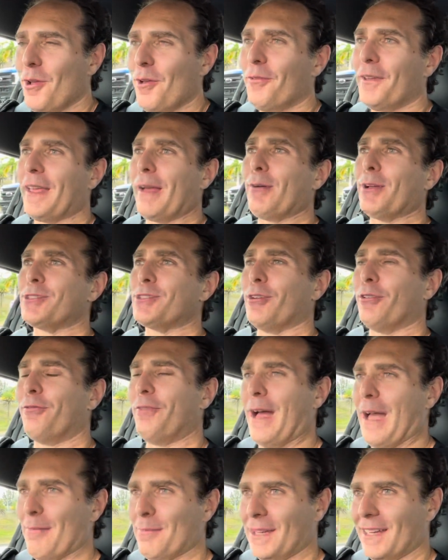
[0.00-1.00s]
Think about your
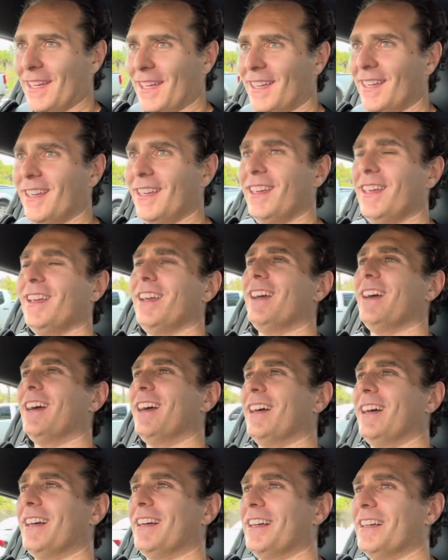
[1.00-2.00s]
family.
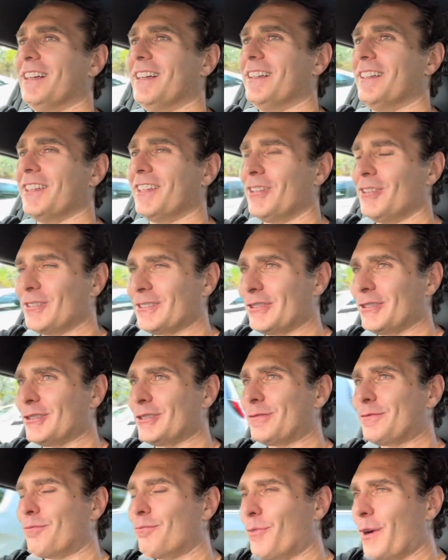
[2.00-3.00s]

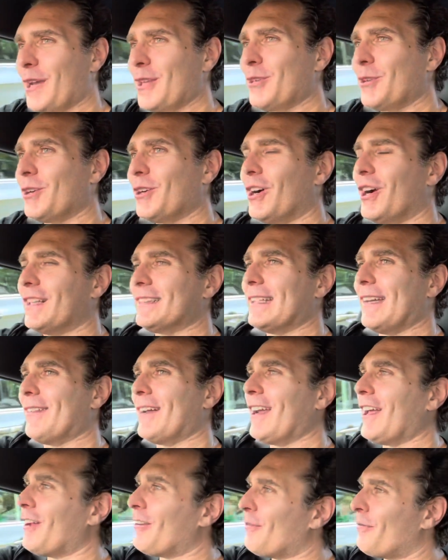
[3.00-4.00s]
Those brand new cars, they have a
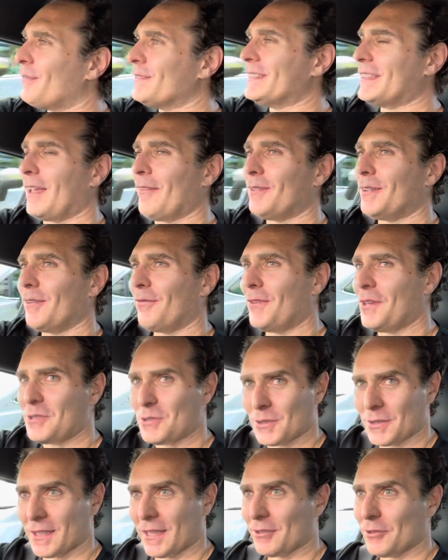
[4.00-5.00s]
lot of safety
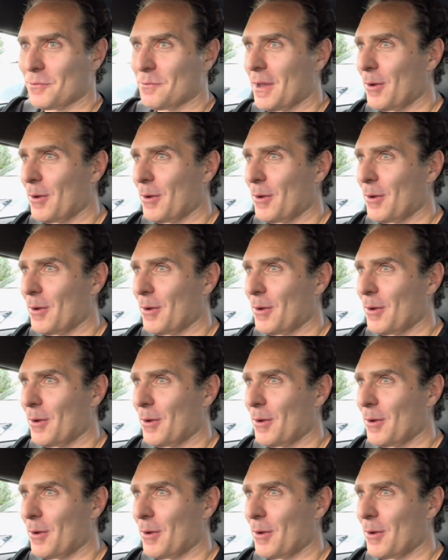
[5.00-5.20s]
features that you may